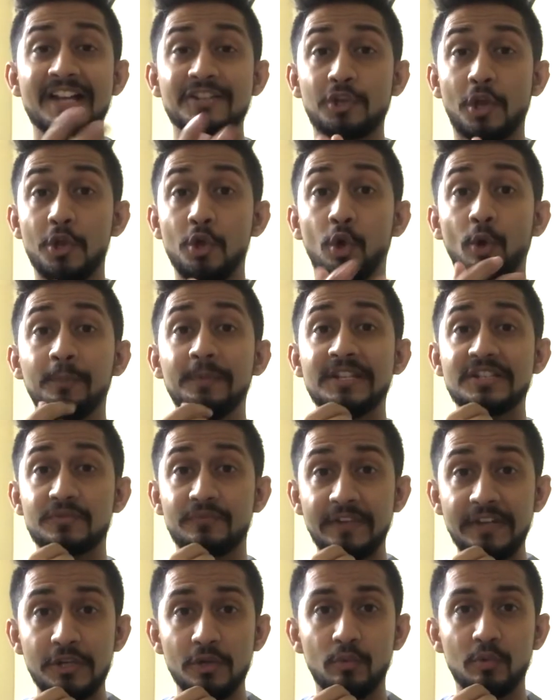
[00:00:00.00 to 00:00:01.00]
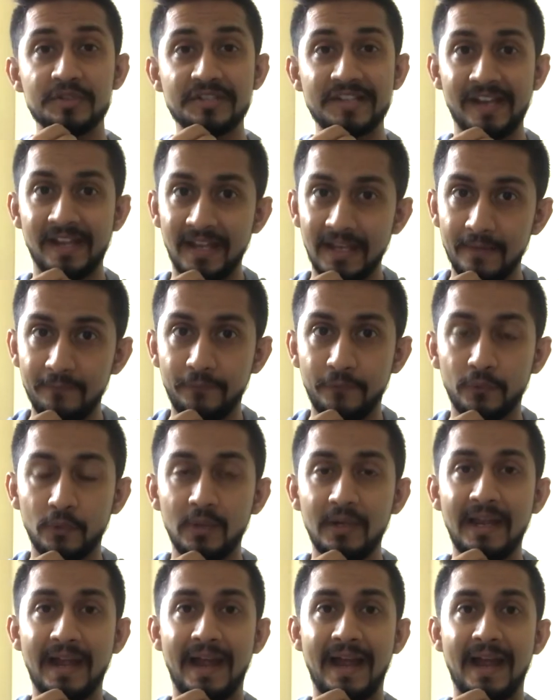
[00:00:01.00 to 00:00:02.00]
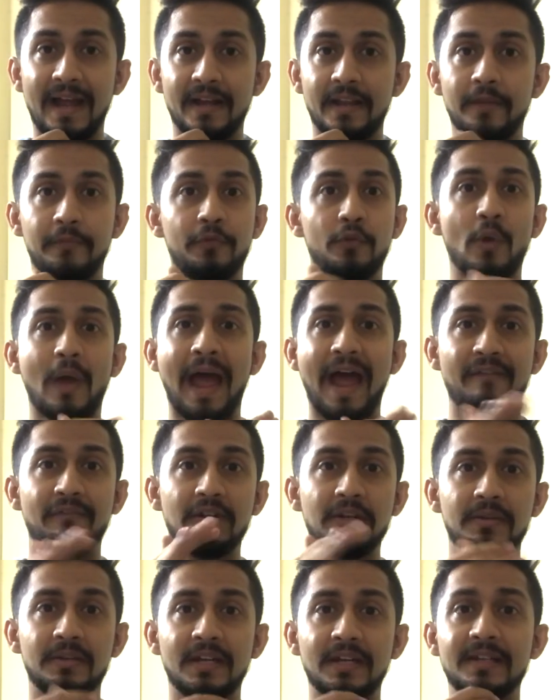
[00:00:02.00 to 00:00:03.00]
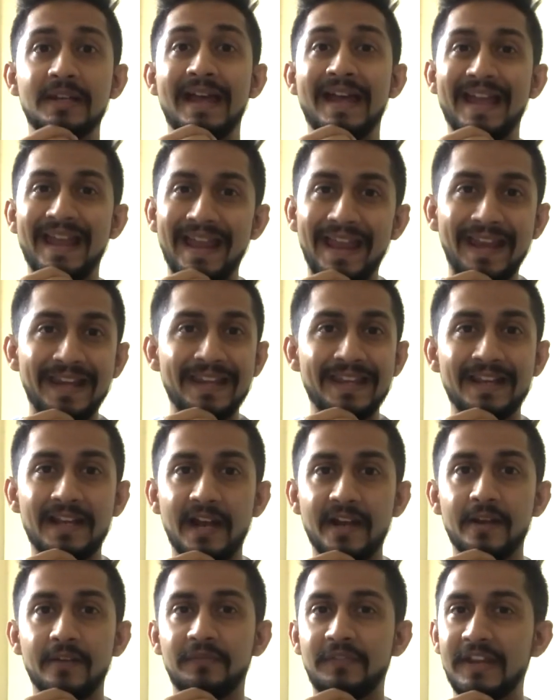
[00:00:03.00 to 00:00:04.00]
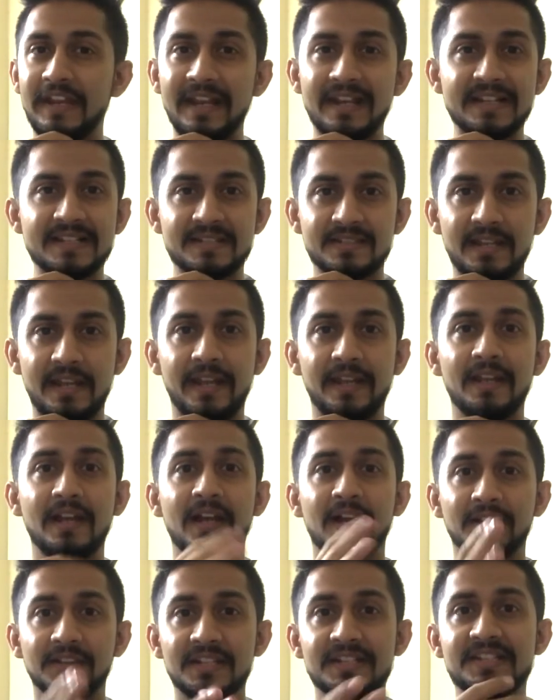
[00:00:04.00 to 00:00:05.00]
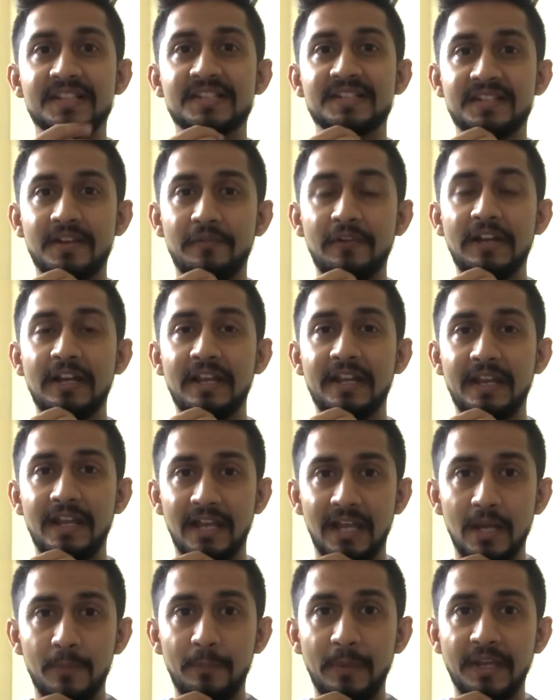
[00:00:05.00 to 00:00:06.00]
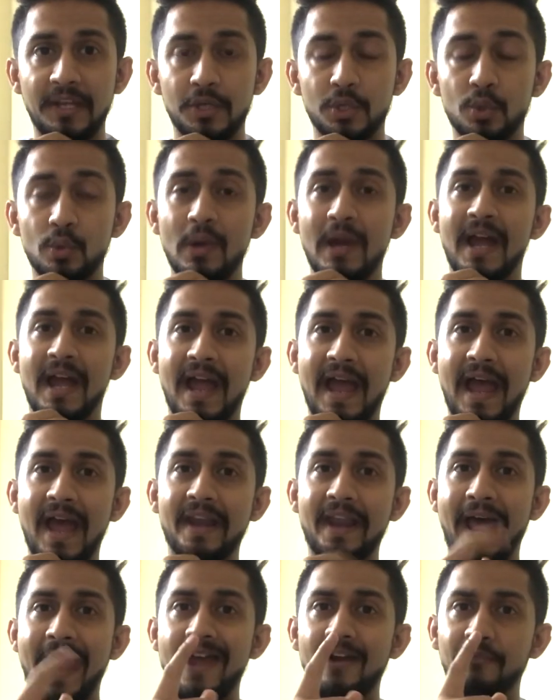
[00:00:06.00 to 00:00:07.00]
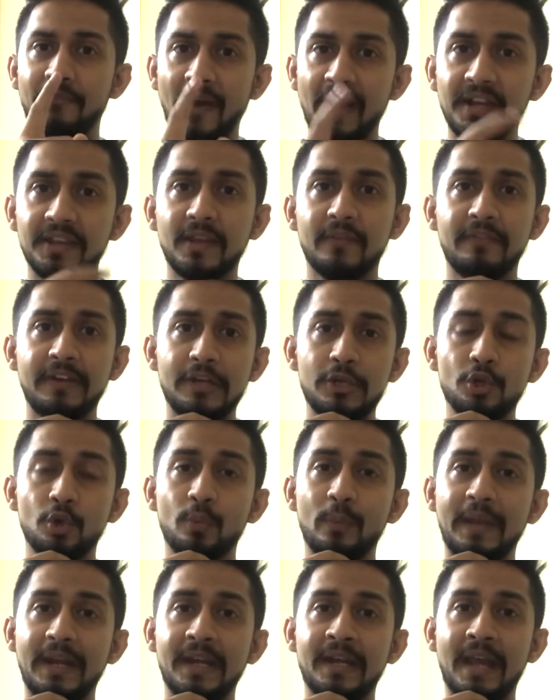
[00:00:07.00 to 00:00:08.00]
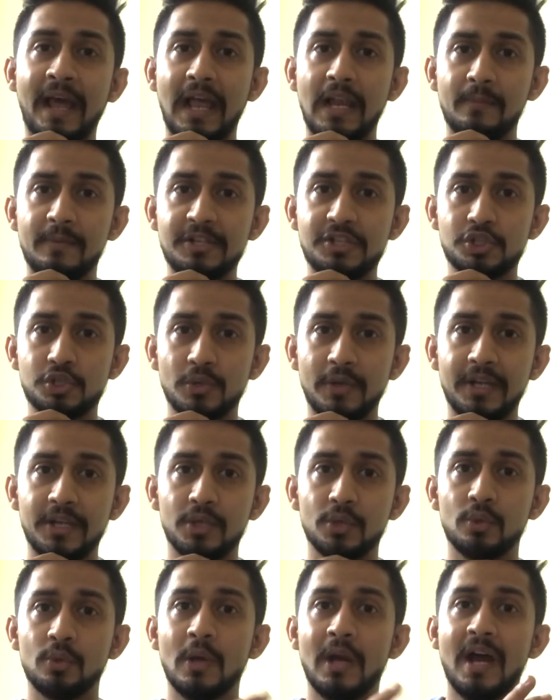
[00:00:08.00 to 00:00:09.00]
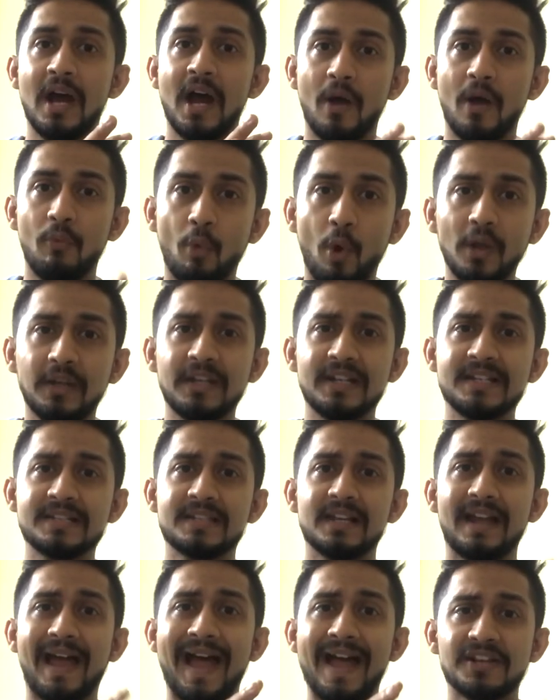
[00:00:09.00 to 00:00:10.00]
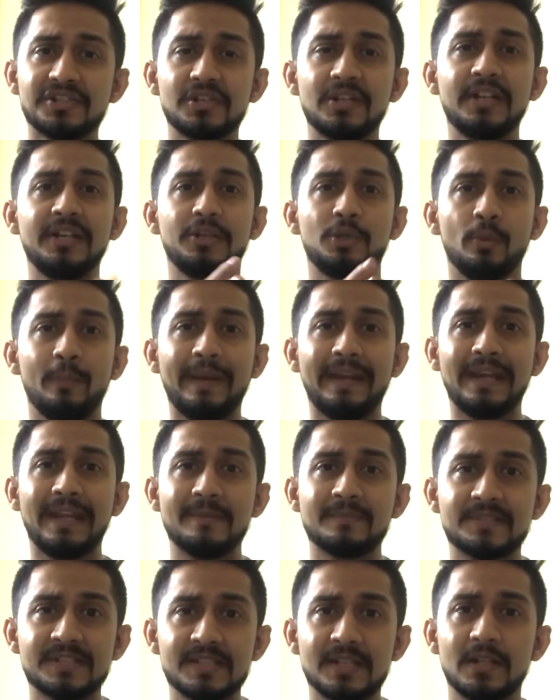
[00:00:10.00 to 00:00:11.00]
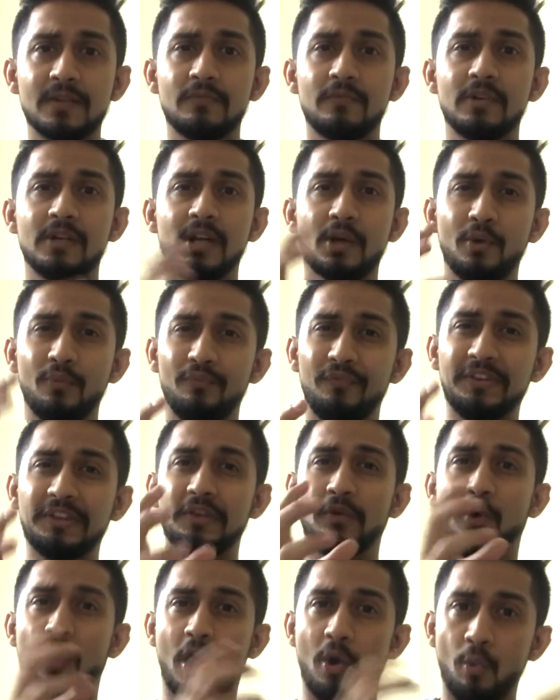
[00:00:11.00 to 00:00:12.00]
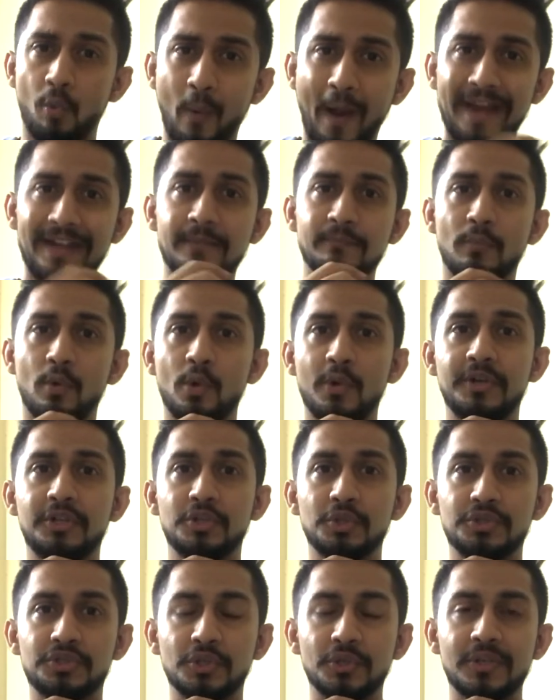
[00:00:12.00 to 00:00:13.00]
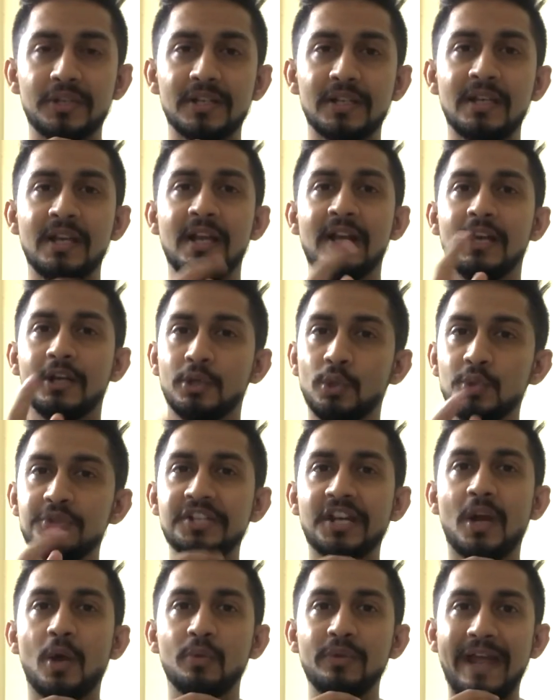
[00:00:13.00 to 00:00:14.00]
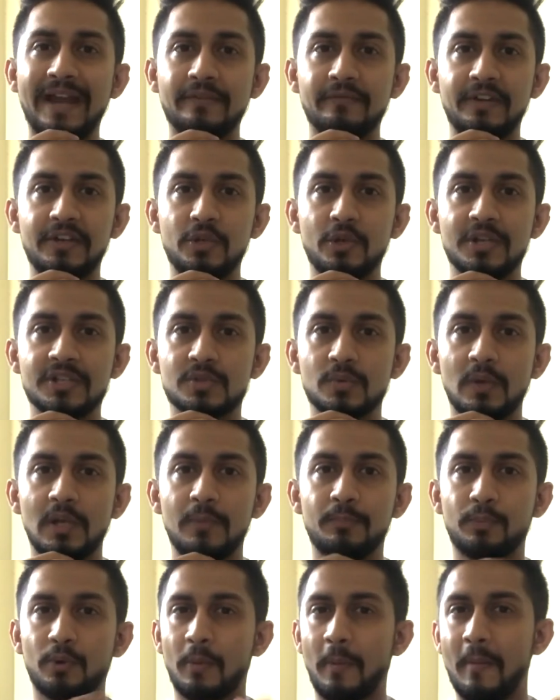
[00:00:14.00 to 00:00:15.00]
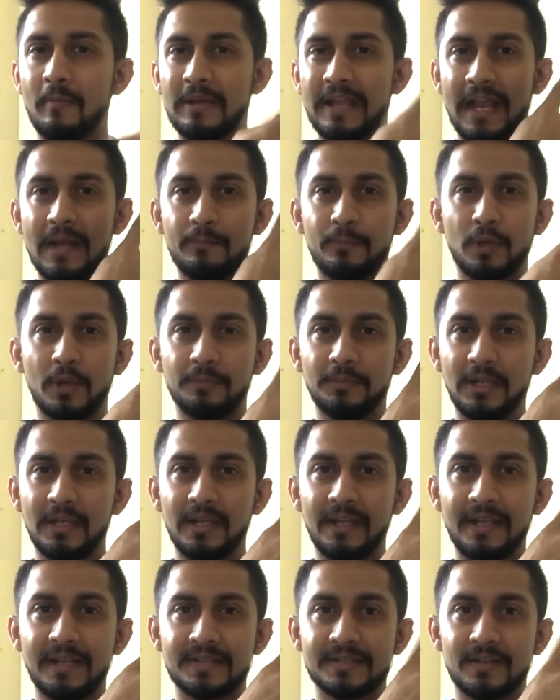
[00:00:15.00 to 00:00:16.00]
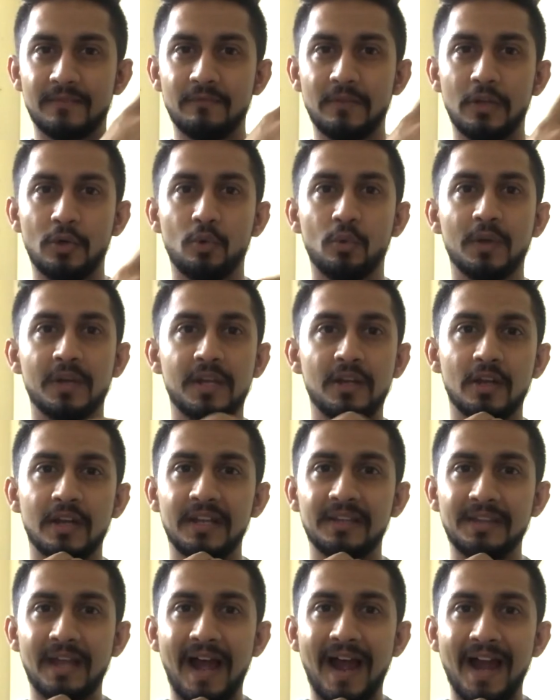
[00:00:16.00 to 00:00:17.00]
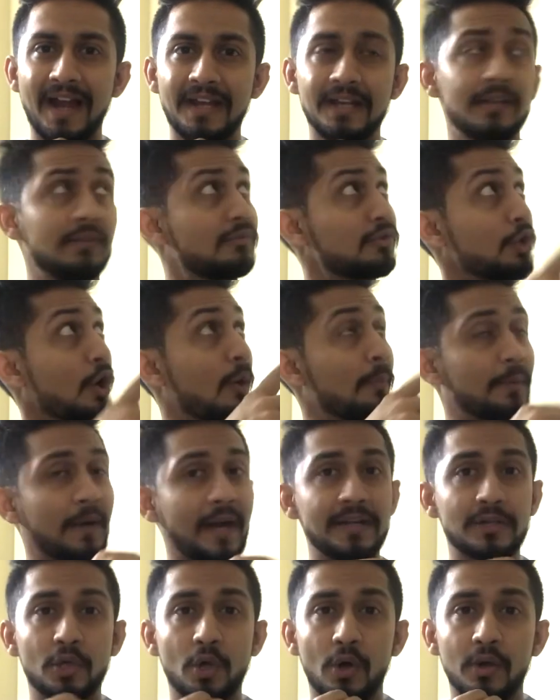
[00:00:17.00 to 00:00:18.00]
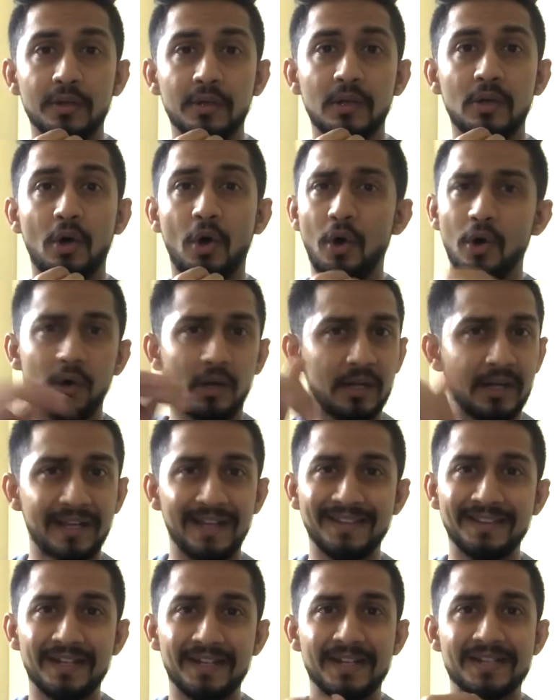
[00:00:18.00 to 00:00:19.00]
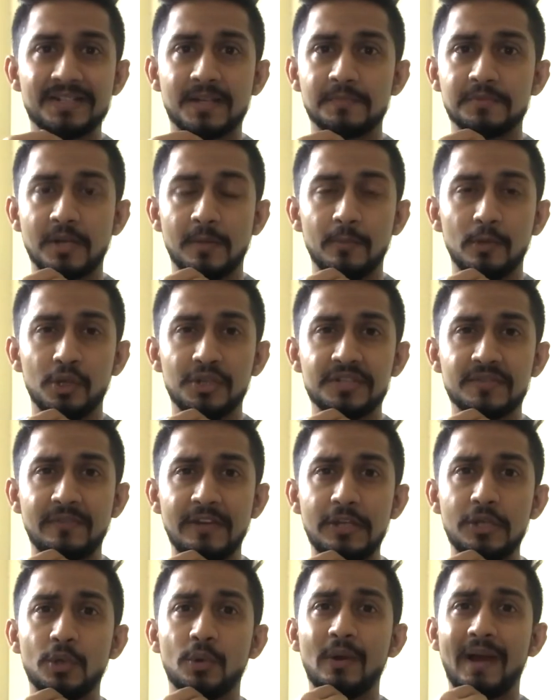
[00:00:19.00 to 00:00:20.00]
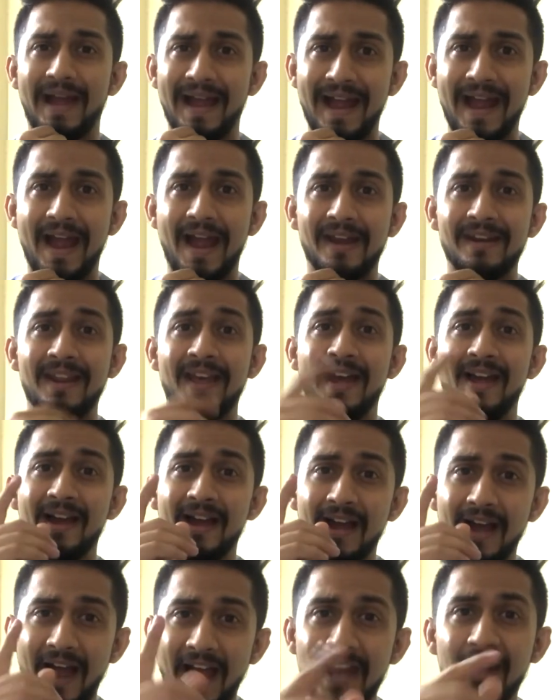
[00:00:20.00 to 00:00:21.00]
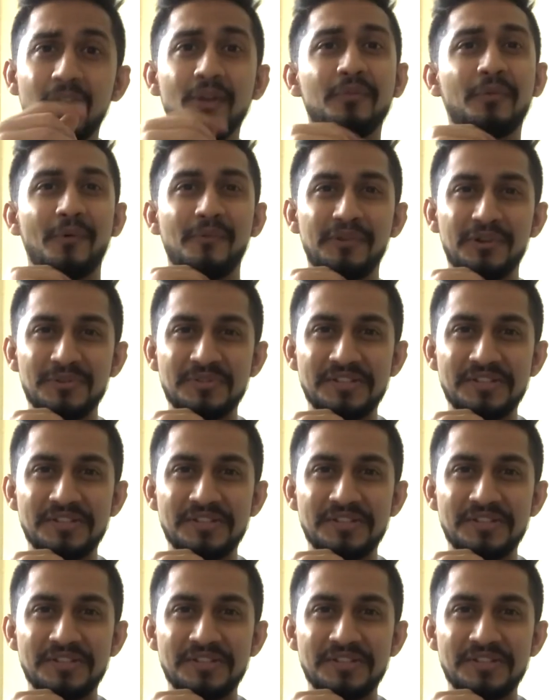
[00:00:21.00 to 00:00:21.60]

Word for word: So I hope this video was helpful and if you haven't done any kind of DNS thing, this is definitely helping you. And I have another video wherein I'll be showing you what is actually domain name server with a whiteboard tutorial. Do check out that video as well. Probably I'll put up the link somewhere over here in the top right corner or in the description below this video. And I look forward to